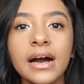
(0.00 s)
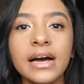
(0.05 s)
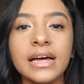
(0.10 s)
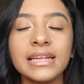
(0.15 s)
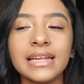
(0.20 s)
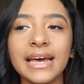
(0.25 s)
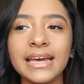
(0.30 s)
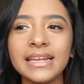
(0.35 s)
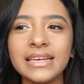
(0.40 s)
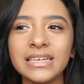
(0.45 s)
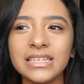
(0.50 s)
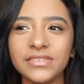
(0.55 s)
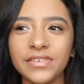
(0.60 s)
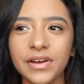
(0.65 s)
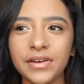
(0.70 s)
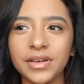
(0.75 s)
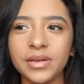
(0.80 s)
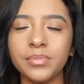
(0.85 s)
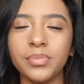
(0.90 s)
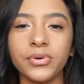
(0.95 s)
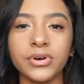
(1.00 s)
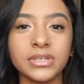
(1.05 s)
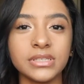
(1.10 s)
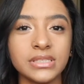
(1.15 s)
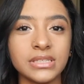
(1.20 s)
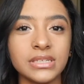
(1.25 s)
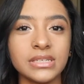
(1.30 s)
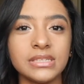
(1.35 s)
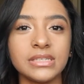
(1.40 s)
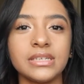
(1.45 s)
Lighting is very
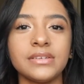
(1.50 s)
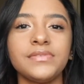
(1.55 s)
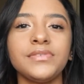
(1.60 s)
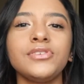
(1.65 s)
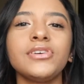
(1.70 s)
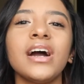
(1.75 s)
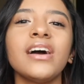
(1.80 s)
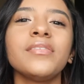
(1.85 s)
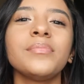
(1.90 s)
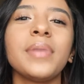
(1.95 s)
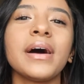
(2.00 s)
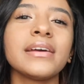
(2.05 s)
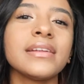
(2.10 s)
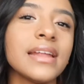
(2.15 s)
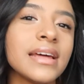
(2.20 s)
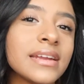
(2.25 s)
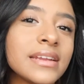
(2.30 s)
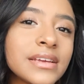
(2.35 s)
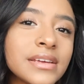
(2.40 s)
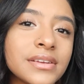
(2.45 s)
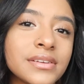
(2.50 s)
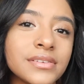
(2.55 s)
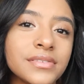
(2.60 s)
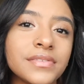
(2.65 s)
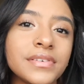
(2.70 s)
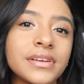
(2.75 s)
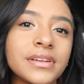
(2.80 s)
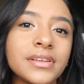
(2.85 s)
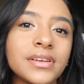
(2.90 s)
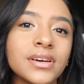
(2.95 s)
important. If you have bad lighting in your
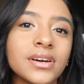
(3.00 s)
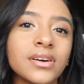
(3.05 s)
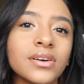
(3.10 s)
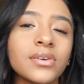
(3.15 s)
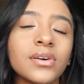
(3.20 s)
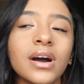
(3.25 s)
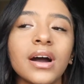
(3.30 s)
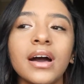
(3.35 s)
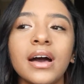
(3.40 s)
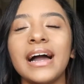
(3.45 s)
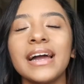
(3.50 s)
video,